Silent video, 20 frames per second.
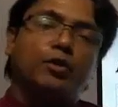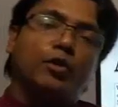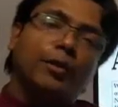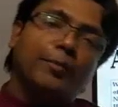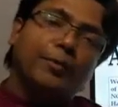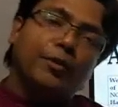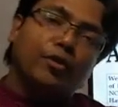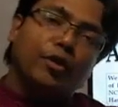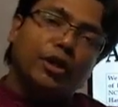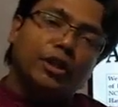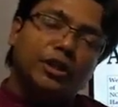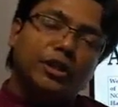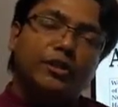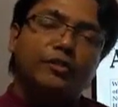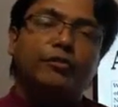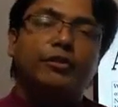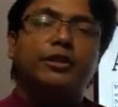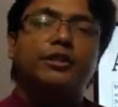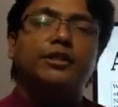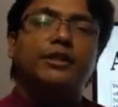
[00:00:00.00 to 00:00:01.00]
but you have to
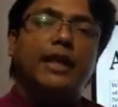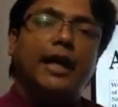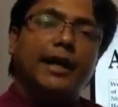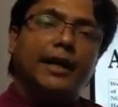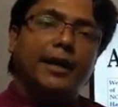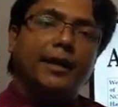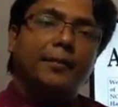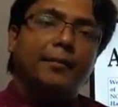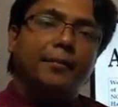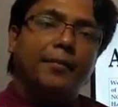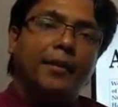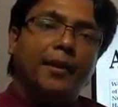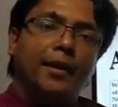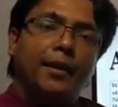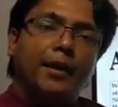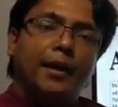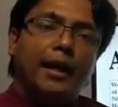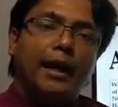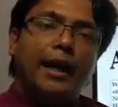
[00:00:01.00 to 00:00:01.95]
continue your study,